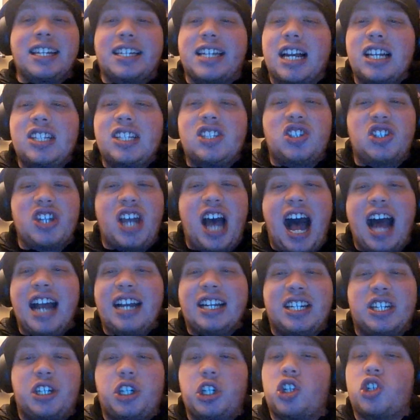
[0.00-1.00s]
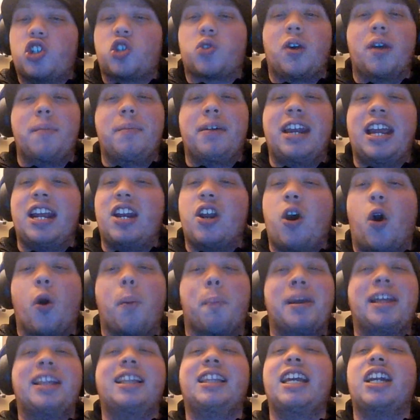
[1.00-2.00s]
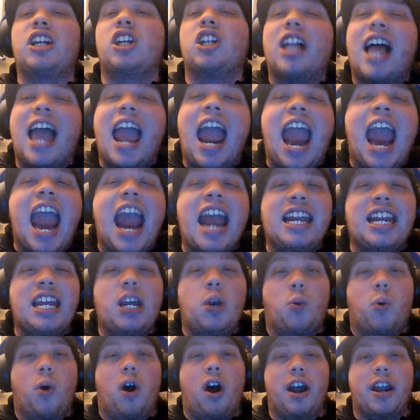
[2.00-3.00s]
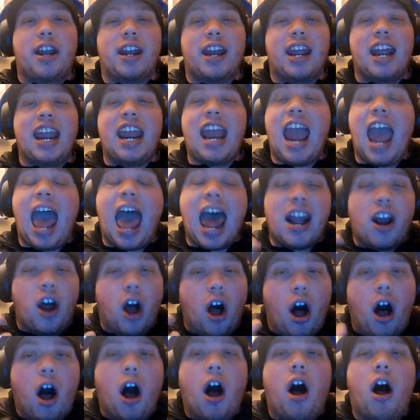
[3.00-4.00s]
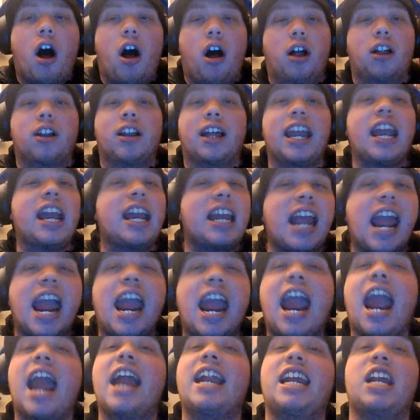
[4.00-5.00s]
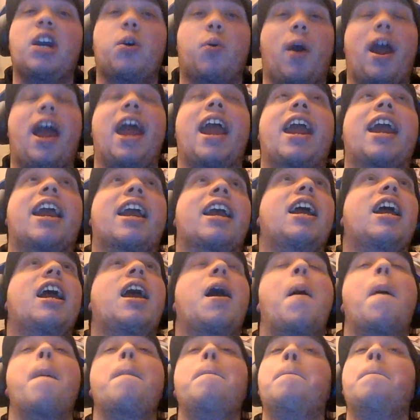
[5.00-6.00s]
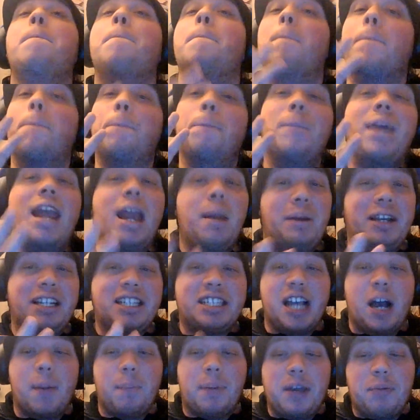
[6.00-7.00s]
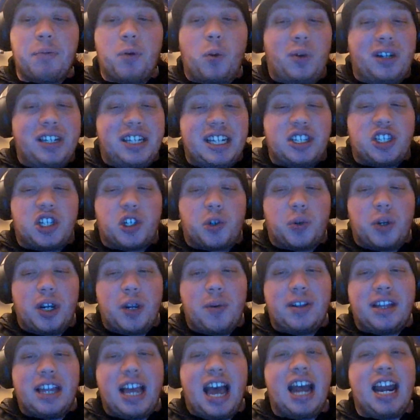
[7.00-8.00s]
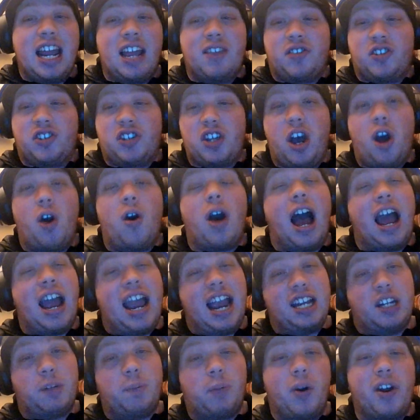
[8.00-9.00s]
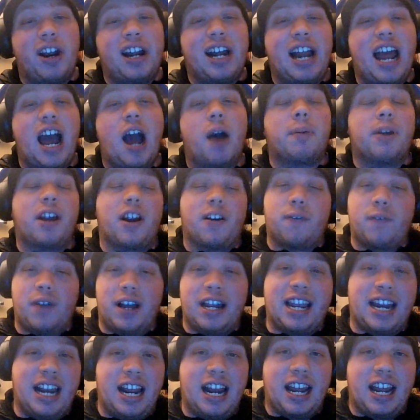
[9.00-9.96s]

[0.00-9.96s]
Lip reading: does not discriminate or belittle anyone at all in any way. Maybe some people would disagree with that. If so, I hate to point it out, but you're a fucking